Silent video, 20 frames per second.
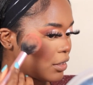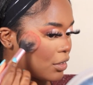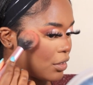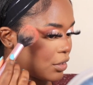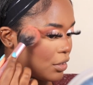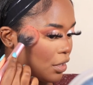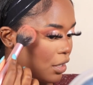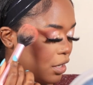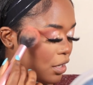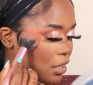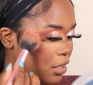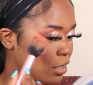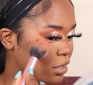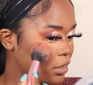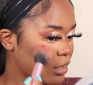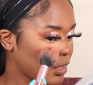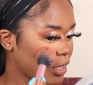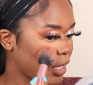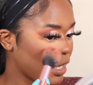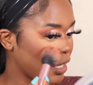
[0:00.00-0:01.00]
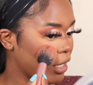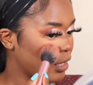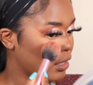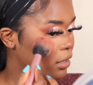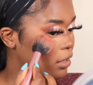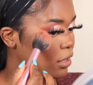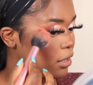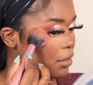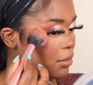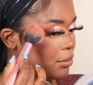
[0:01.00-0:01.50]
darker
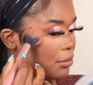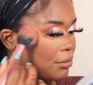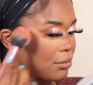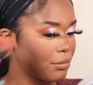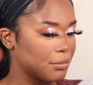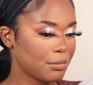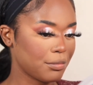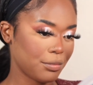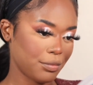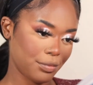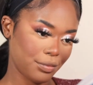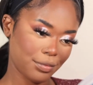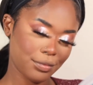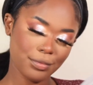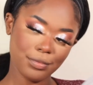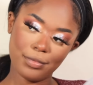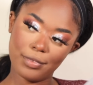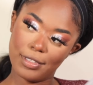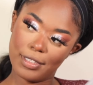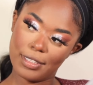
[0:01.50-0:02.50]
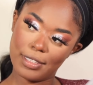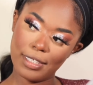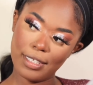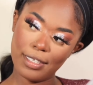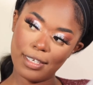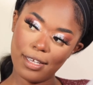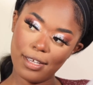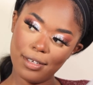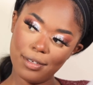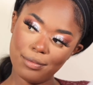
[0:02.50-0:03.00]
skin. See
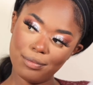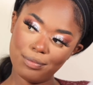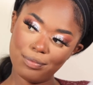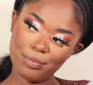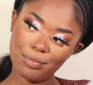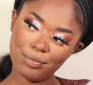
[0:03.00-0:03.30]
that?